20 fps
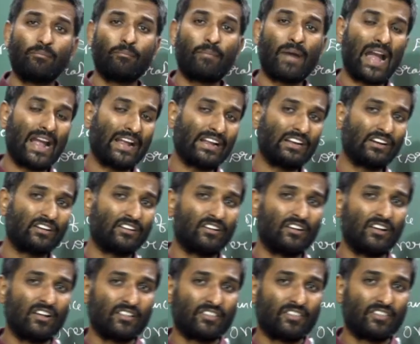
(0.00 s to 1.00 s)
a
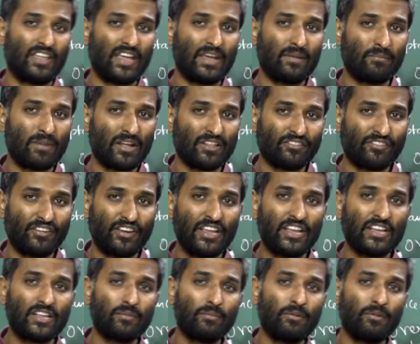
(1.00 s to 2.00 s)
banker, they must
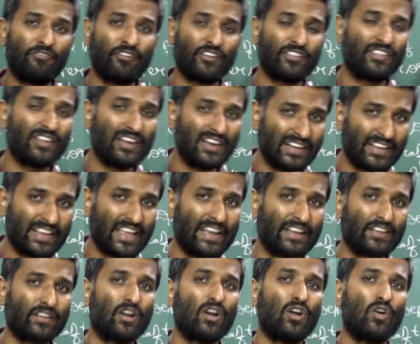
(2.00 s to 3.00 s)
need to be
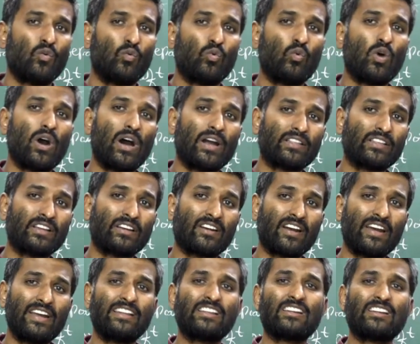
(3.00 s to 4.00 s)
facilitate who are
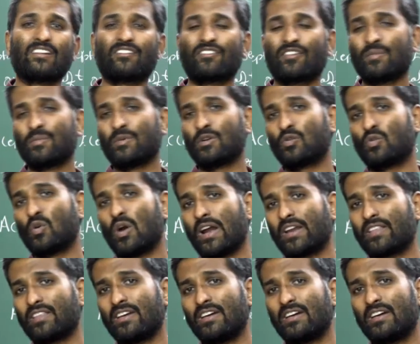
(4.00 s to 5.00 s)
the right customer, who
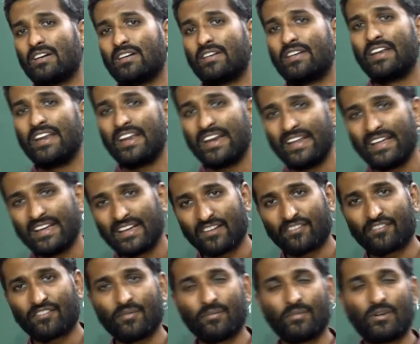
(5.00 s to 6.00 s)
are the needy
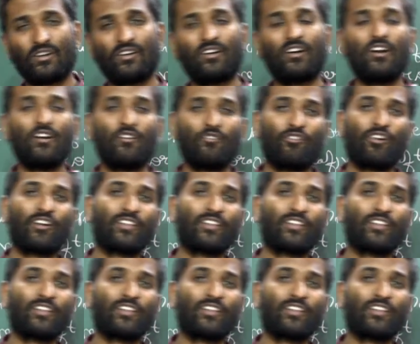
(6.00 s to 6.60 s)
customer.